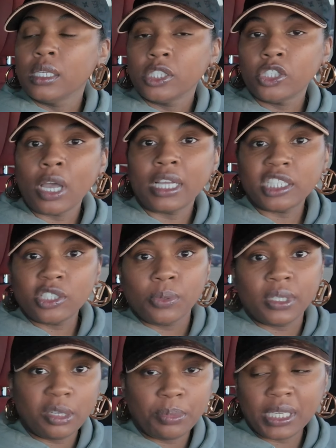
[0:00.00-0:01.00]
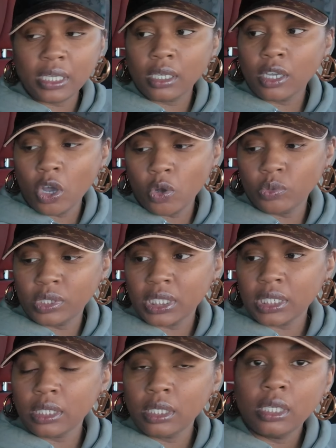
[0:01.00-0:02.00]
So I just wanted to be
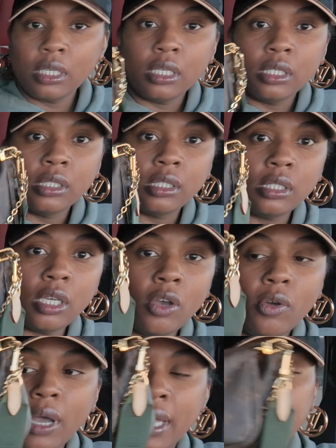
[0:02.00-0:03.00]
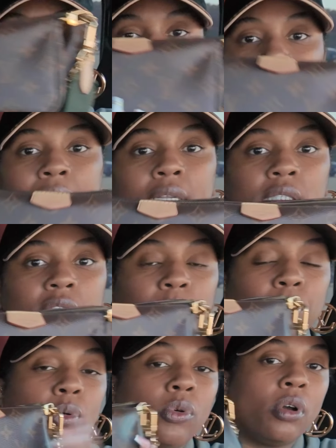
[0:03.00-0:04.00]
cozy. So I decided to
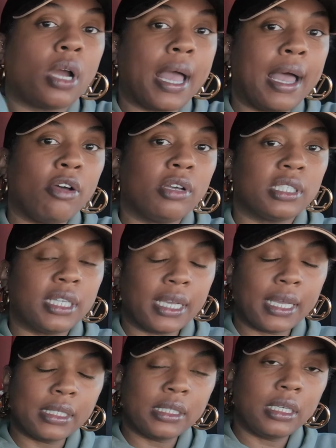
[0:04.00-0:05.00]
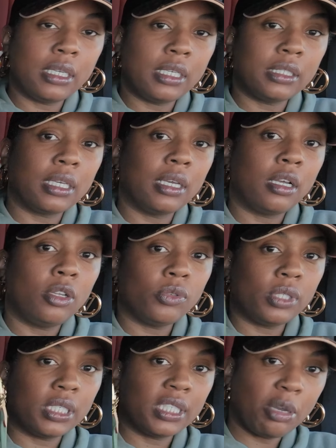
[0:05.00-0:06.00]
pull her out because, like I said, it's getting close
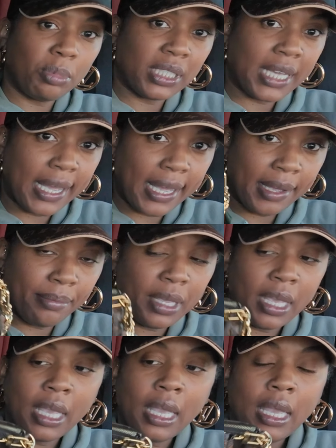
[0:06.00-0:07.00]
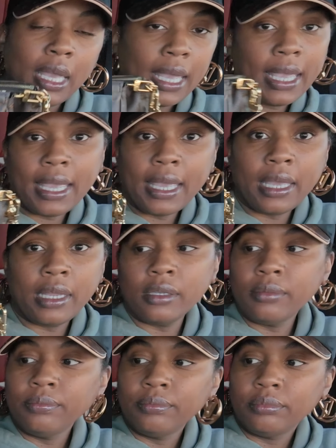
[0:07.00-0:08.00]
to summertime.
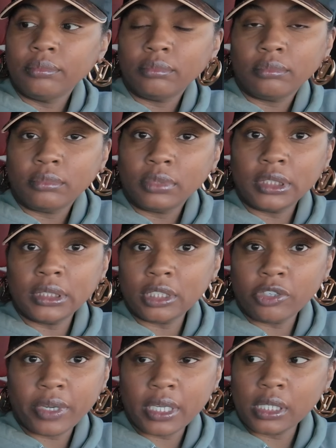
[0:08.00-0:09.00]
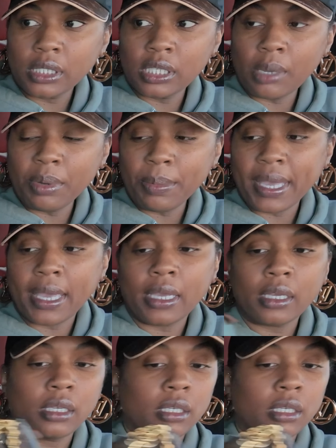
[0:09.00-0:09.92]
And she's a great summer bag.